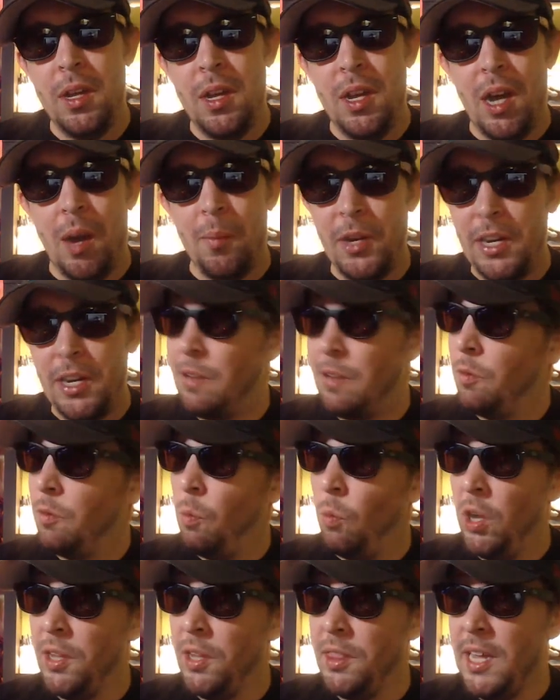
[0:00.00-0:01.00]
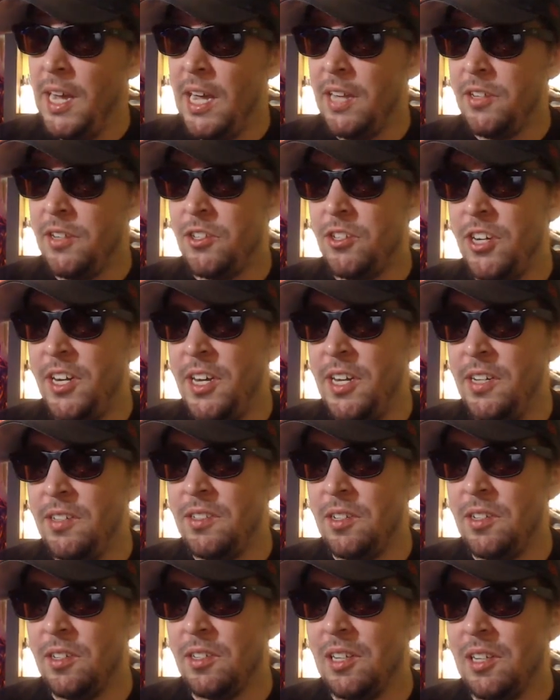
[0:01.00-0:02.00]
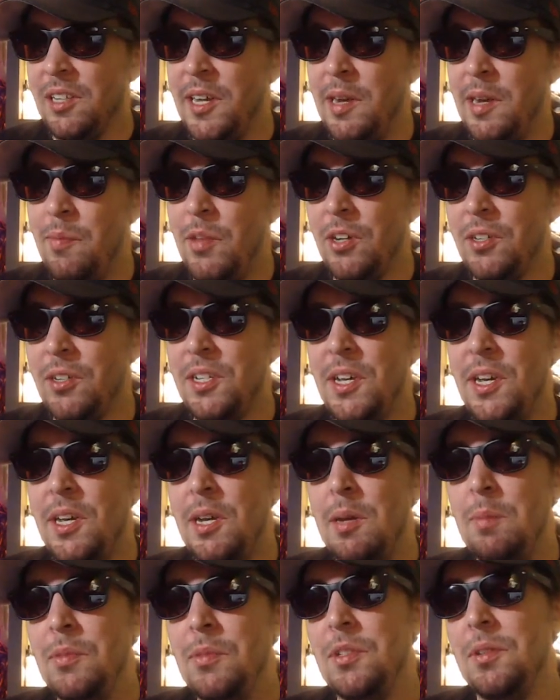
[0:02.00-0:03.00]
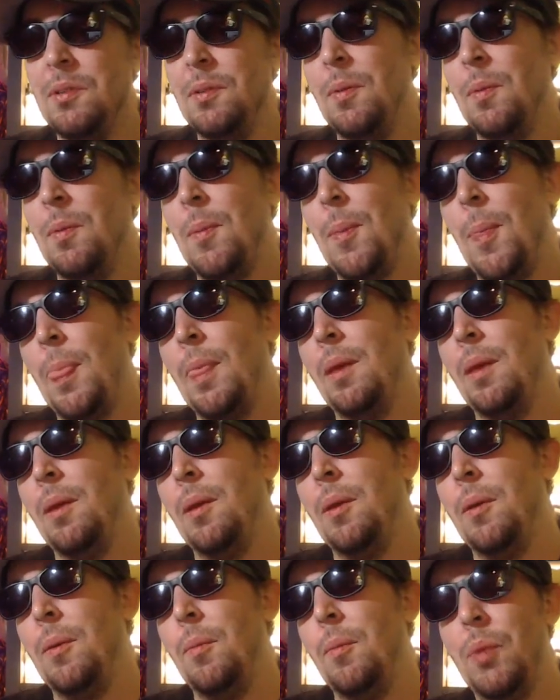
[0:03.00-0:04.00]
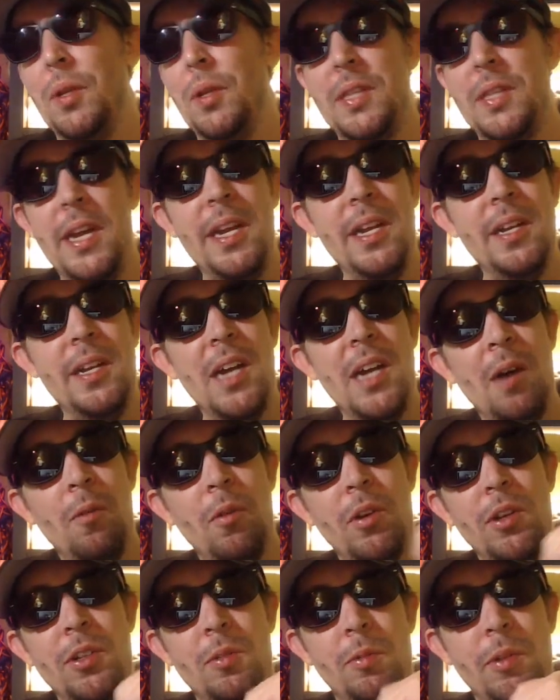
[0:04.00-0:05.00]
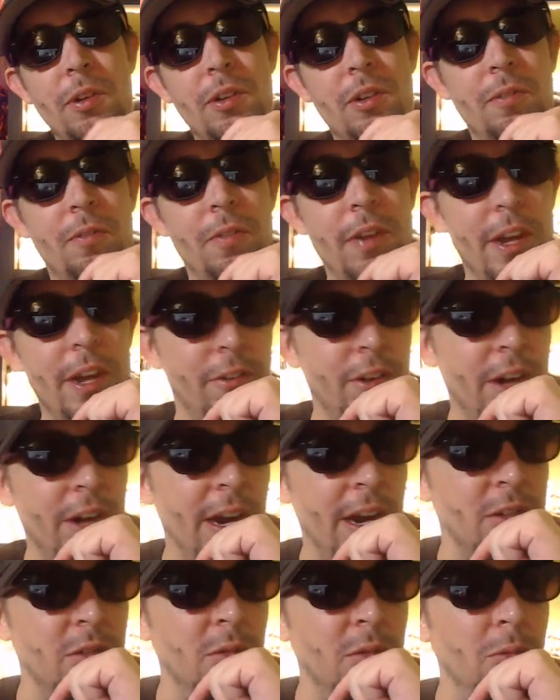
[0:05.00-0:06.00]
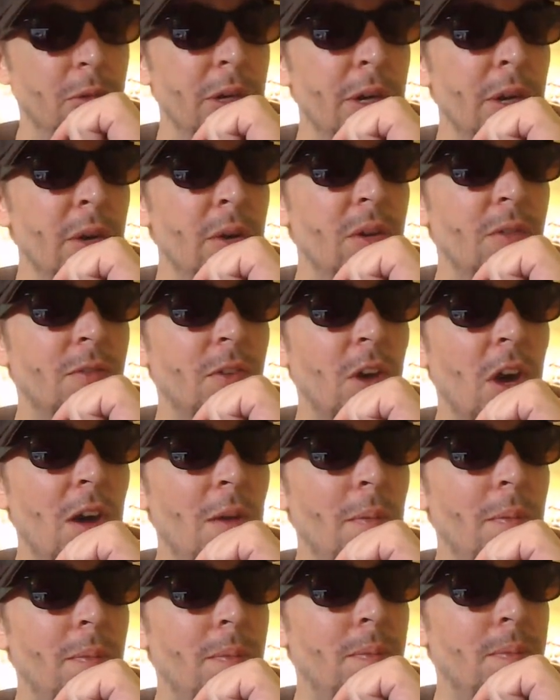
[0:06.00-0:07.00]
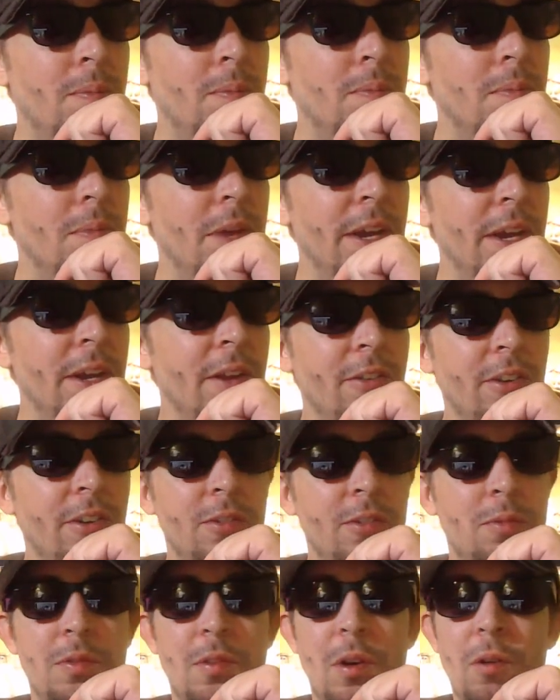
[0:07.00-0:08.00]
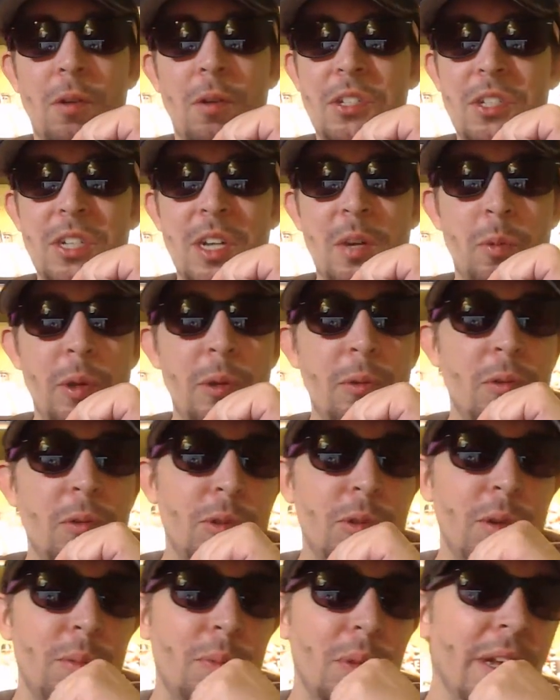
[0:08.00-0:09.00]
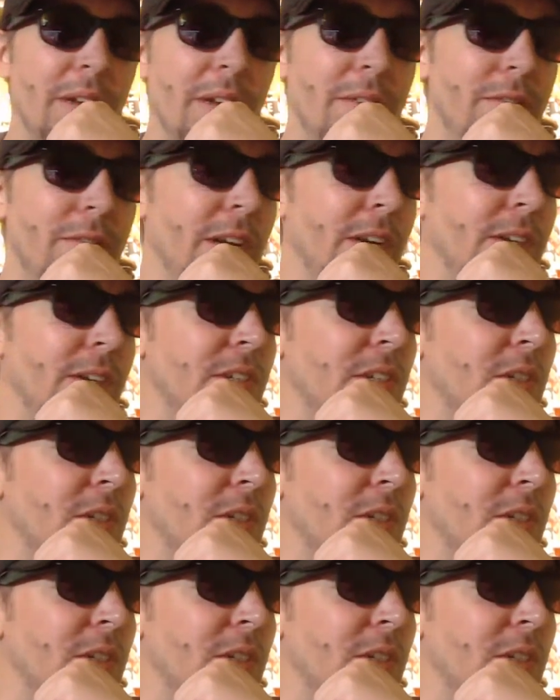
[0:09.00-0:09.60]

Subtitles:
I'm going to give them one last chance to claim their teams, but they did not want to switch to Fantrax. Woot, of all managers, we've always said we would quit playing fantasy